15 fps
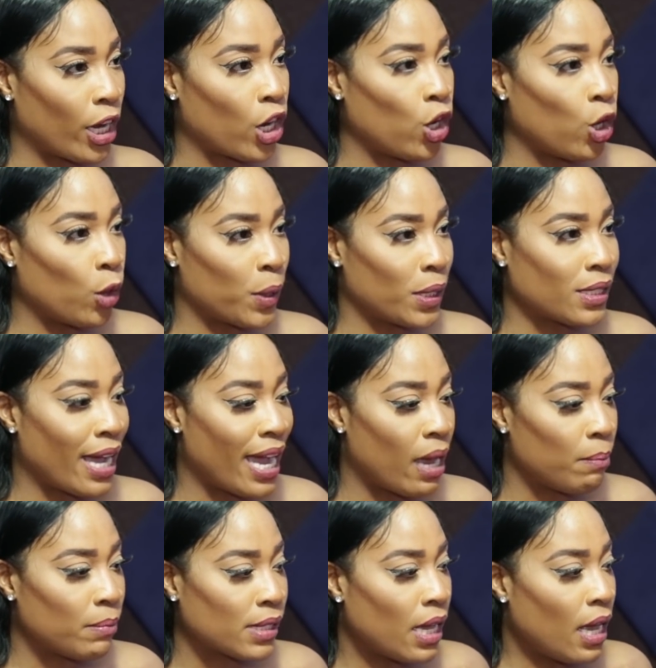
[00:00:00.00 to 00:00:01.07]
Like a lot of the
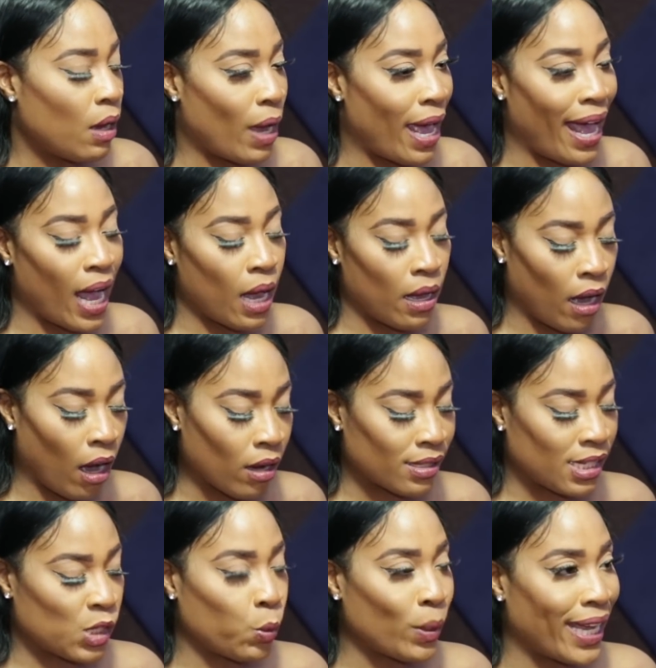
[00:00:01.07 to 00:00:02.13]
times, uh, uh, uh,
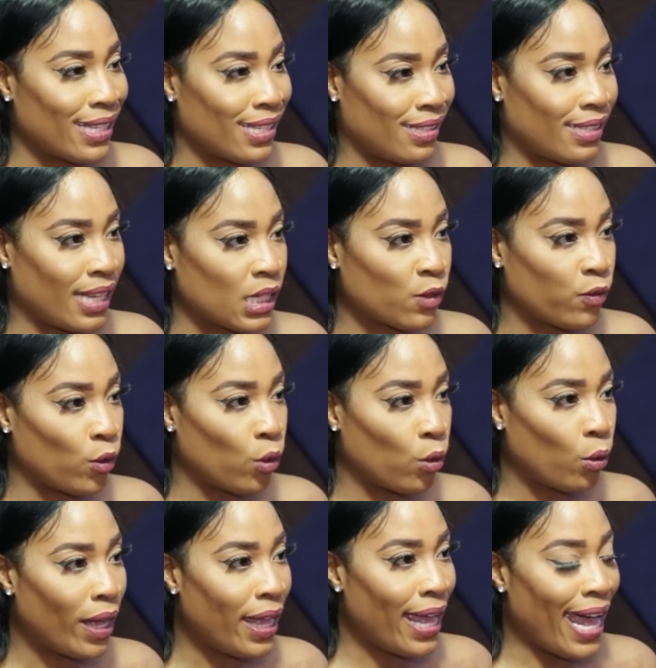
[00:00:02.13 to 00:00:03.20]
artists will get
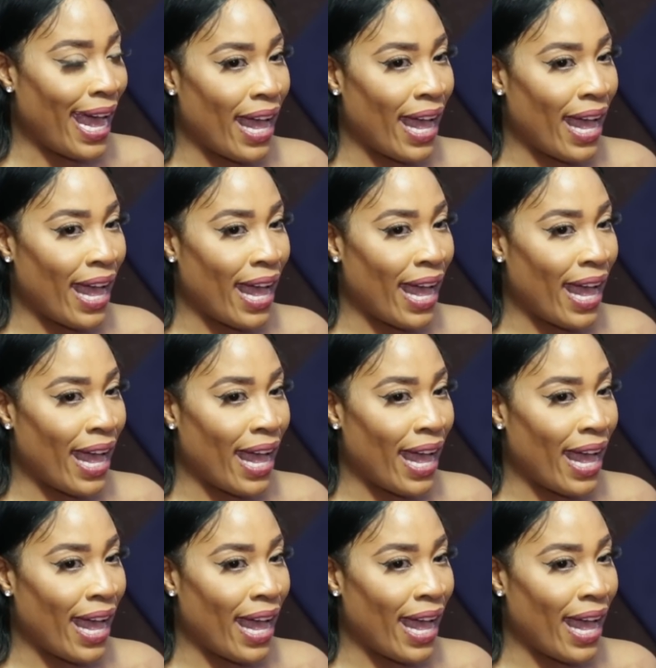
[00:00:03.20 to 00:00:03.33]
successful